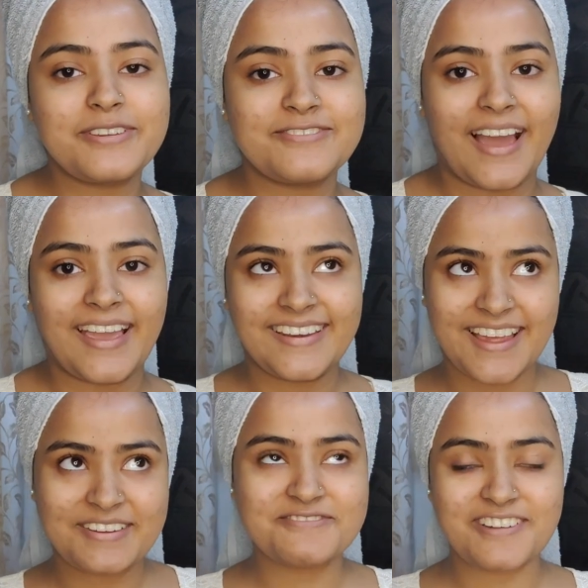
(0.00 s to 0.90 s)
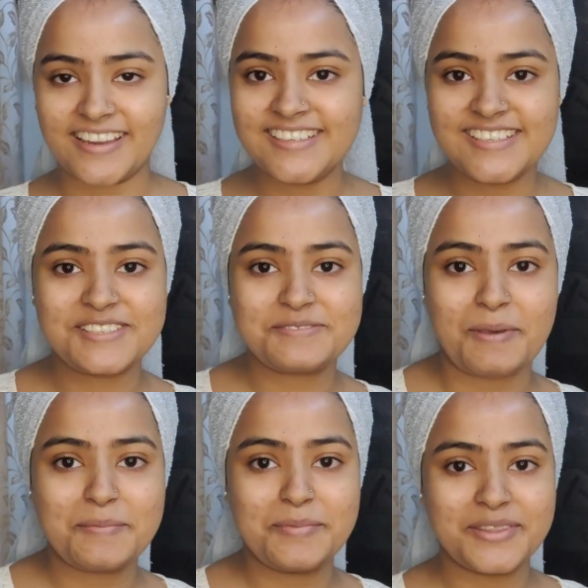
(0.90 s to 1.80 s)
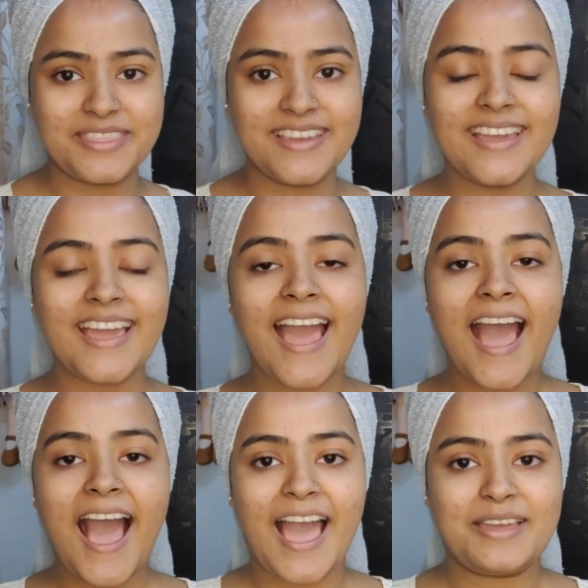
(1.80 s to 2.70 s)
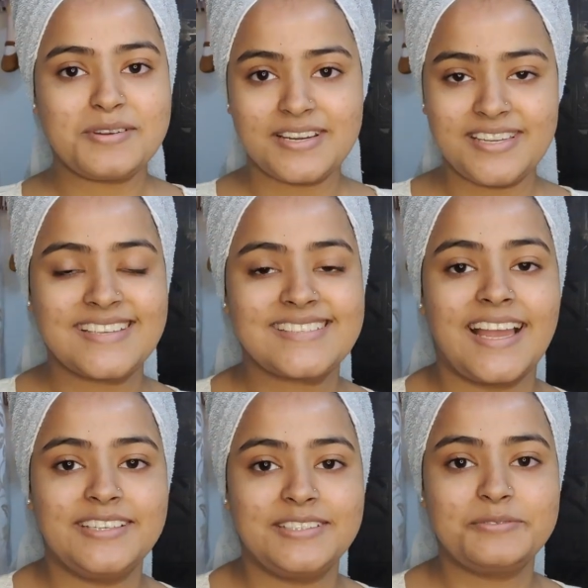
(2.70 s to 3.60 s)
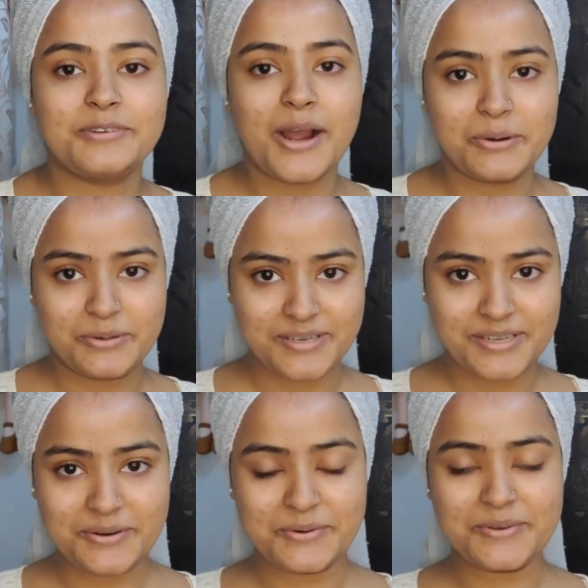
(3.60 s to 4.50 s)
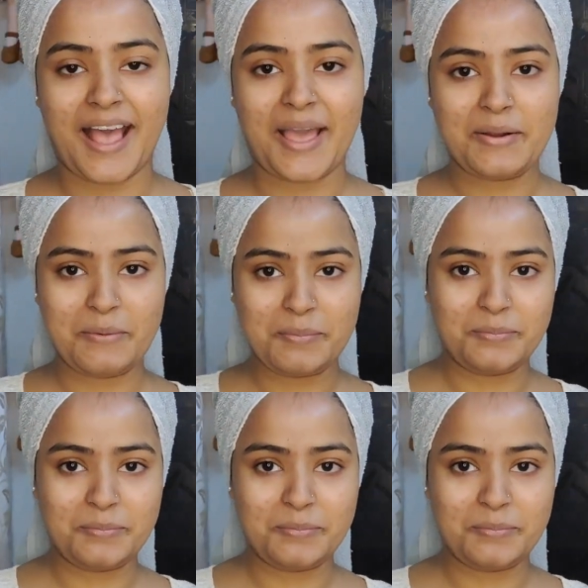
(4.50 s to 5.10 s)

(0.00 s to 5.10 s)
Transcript: fine and finally it's my birthday. I'm really excited for how today goes. I hope